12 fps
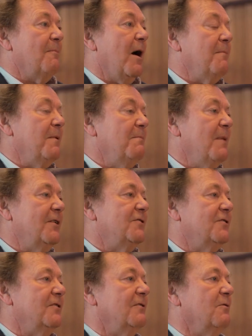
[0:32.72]
might be
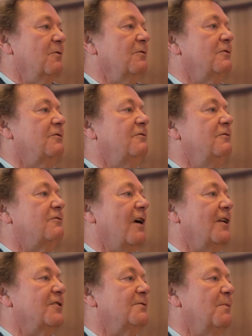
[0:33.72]
medicine or
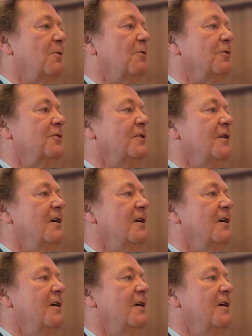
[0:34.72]
transport